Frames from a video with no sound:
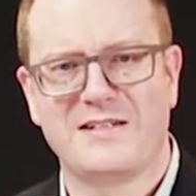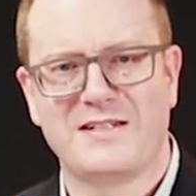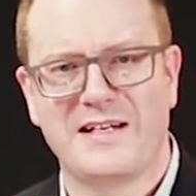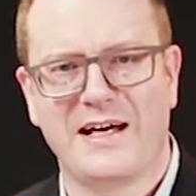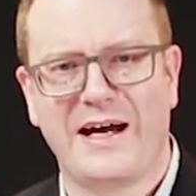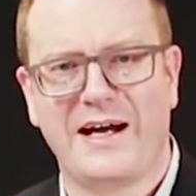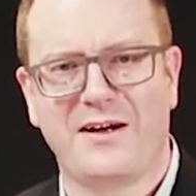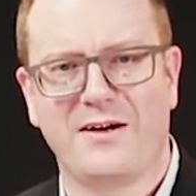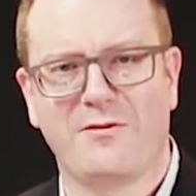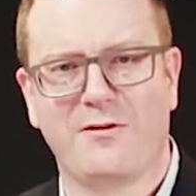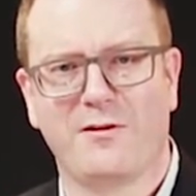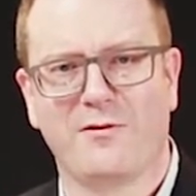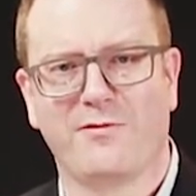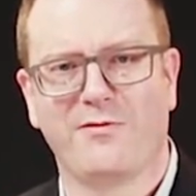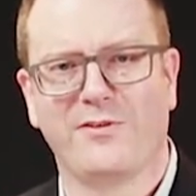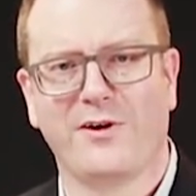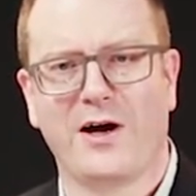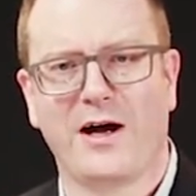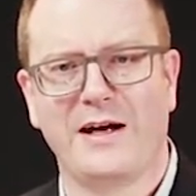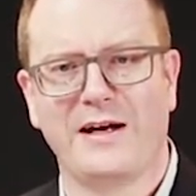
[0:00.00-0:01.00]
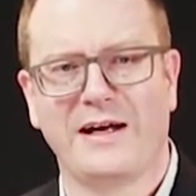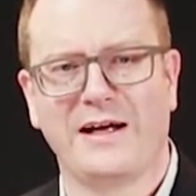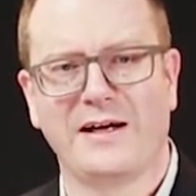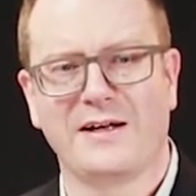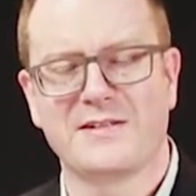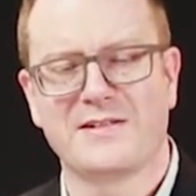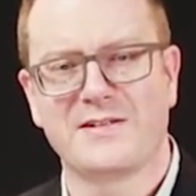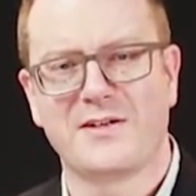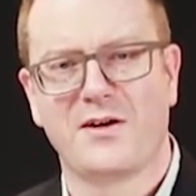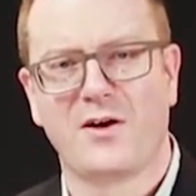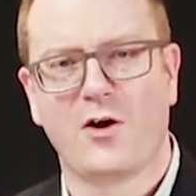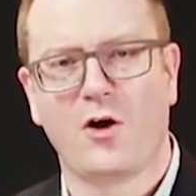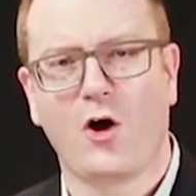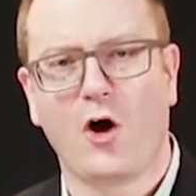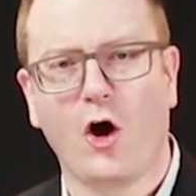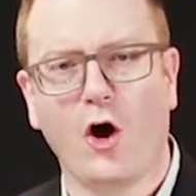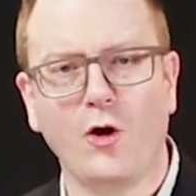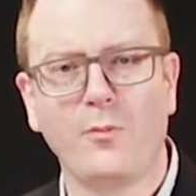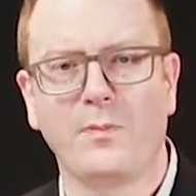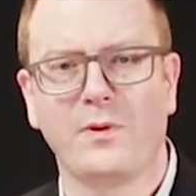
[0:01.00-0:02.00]
data and findings
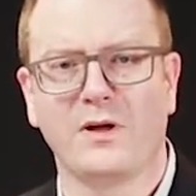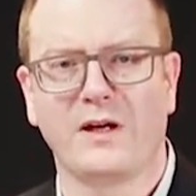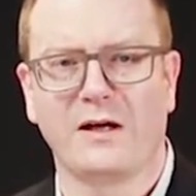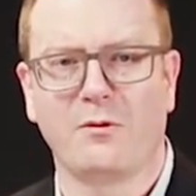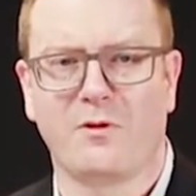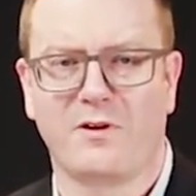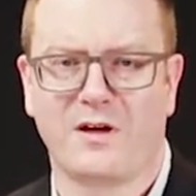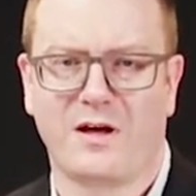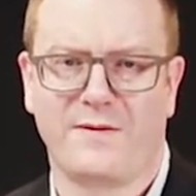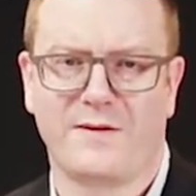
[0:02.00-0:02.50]
openly with